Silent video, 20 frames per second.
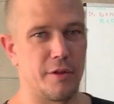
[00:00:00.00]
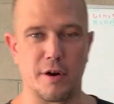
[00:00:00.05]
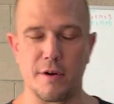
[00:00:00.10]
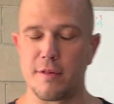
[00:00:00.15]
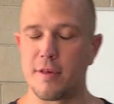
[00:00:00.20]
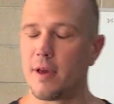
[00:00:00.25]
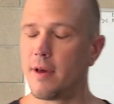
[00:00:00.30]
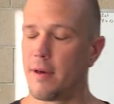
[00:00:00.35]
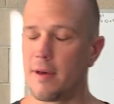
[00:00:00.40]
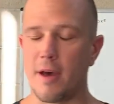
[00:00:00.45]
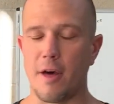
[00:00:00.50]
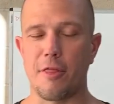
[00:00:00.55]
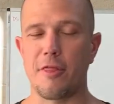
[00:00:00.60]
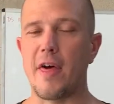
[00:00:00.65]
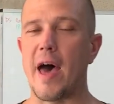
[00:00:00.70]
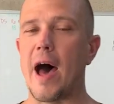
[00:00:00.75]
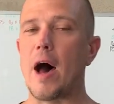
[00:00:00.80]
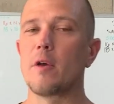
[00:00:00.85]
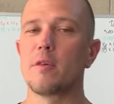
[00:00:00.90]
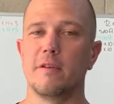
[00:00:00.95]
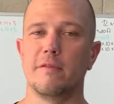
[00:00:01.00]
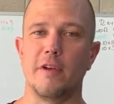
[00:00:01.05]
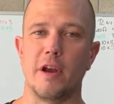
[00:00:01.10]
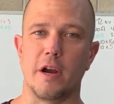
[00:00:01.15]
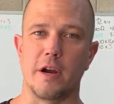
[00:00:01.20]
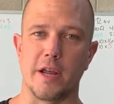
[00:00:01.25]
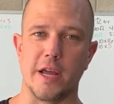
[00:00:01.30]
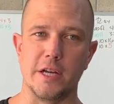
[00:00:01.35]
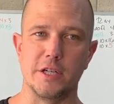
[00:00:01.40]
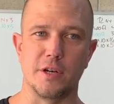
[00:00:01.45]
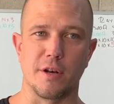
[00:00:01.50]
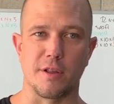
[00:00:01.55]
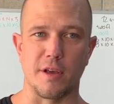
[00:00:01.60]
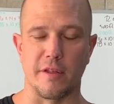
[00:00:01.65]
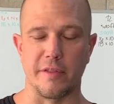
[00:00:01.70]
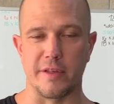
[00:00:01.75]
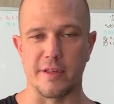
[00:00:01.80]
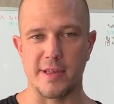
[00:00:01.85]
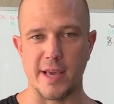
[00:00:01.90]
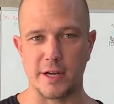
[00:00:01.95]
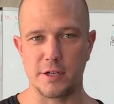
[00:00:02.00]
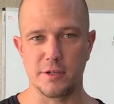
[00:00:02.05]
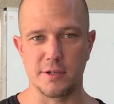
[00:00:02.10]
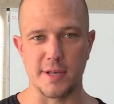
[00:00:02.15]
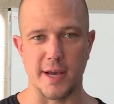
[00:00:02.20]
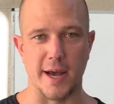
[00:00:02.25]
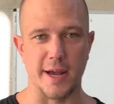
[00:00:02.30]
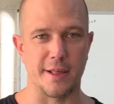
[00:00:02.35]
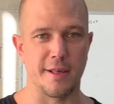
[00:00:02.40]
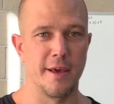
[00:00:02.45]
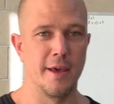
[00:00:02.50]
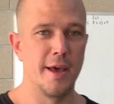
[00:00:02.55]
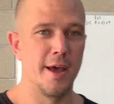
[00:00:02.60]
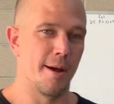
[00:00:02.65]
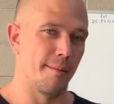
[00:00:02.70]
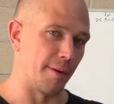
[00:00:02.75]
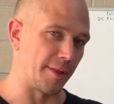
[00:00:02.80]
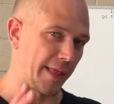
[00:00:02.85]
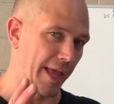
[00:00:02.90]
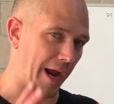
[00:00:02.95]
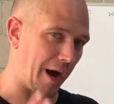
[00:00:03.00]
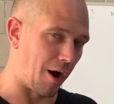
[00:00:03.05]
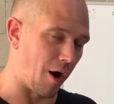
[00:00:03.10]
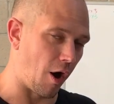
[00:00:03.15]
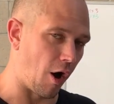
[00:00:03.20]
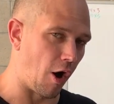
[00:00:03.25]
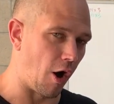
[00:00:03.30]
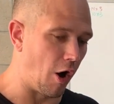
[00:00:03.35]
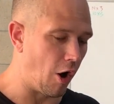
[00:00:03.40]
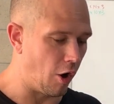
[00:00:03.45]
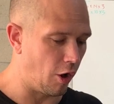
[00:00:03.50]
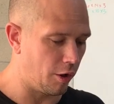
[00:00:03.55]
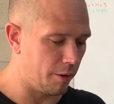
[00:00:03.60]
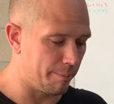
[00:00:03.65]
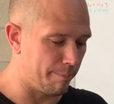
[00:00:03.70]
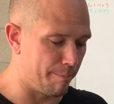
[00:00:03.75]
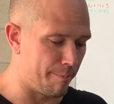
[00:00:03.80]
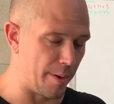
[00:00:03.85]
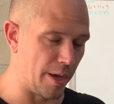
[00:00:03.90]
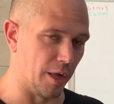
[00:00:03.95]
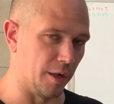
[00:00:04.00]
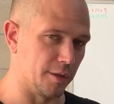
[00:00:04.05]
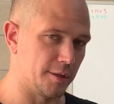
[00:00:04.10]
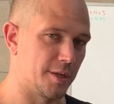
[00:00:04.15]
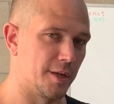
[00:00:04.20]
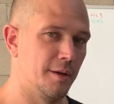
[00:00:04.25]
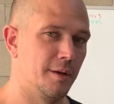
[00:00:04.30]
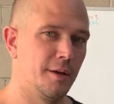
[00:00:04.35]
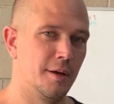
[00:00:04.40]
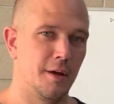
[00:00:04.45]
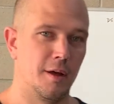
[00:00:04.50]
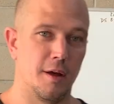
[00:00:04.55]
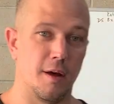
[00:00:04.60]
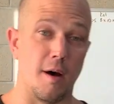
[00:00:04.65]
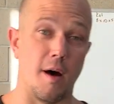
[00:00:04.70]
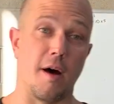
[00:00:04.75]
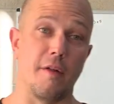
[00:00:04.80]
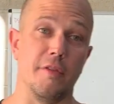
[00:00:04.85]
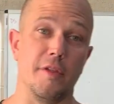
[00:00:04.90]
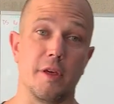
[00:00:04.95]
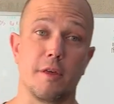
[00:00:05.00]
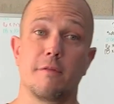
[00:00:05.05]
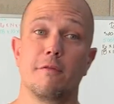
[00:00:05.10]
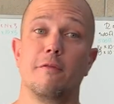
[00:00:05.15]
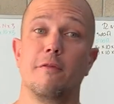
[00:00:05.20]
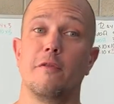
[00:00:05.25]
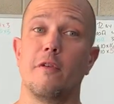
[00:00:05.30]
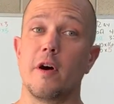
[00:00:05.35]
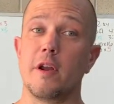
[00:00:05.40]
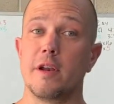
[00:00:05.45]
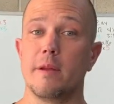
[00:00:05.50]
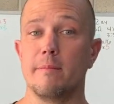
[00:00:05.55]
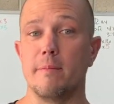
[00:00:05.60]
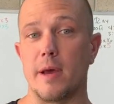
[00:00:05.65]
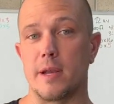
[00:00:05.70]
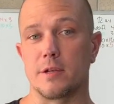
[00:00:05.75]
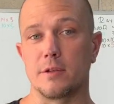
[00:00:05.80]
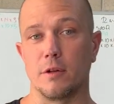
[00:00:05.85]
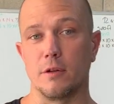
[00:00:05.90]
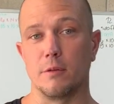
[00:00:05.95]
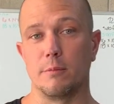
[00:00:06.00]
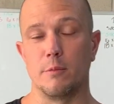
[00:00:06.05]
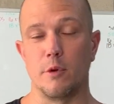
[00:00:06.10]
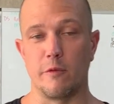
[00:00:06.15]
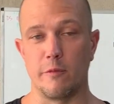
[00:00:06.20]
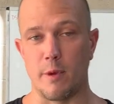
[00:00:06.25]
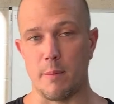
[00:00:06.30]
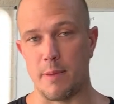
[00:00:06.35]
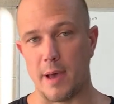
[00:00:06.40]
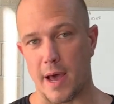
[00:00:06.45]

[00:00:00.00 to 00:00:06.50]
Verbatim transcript: There's a thousand variations on this exercise, but they are all built on this fundamental movement